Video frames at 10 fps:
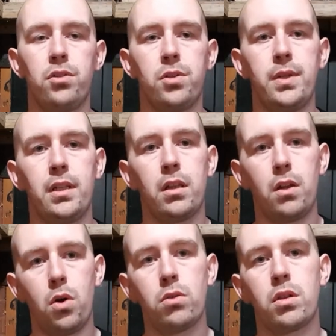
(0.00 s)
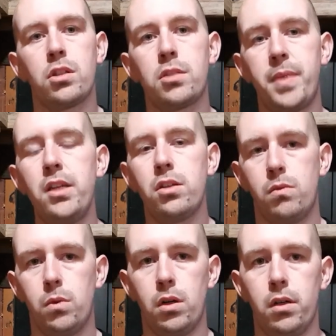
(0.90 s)
doing long spindle
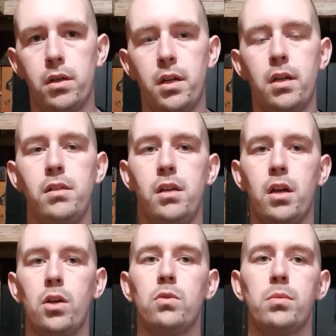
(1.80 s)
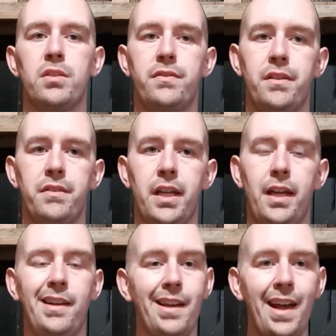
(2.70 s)
work, you can go up to
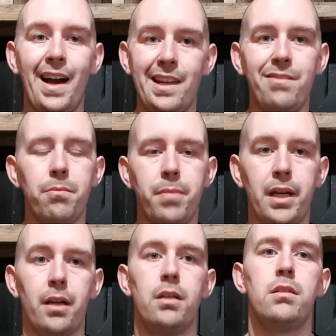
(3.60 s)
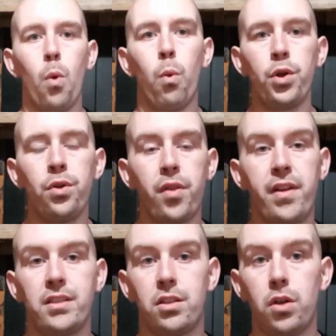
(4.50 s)
15 and even bigger. One other
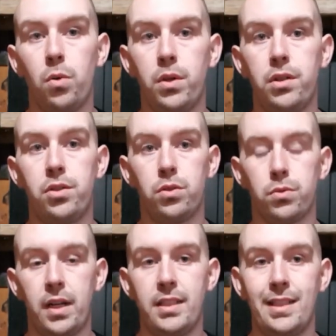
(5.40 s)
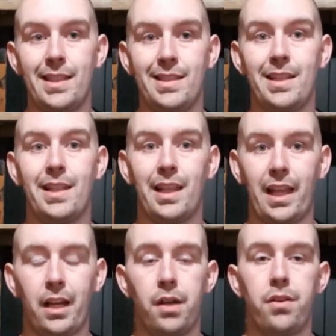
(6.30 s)
thing to note with the tool rest is the
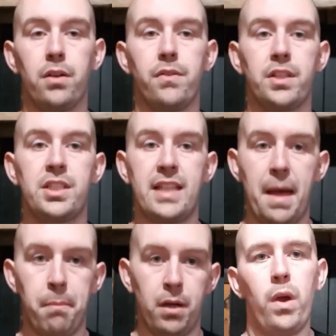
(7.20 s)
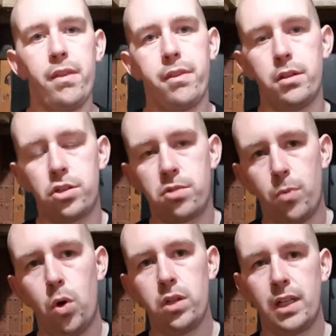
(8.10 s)
length of the stem. With the
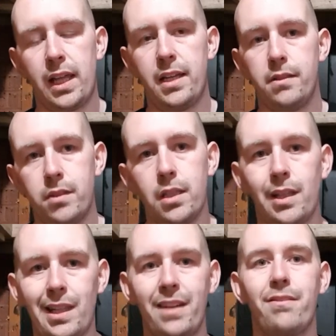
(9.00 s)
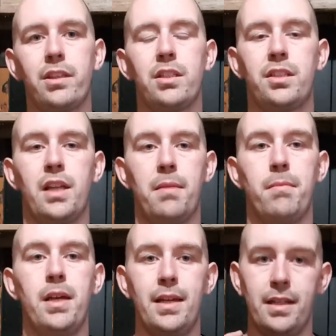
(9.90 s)
smaller lathes, the length of the
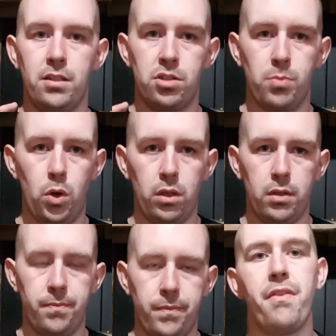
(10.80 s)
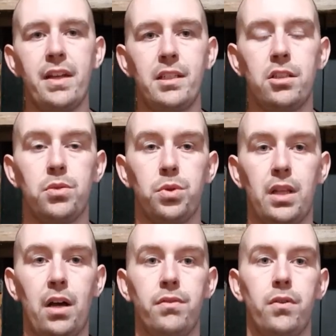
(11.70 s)
stem is smaller. This is to
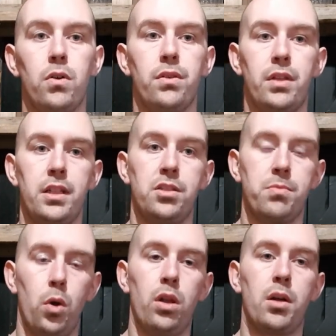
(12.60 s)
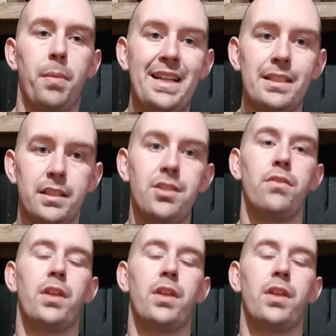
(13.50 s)
allow for the smaller capacity of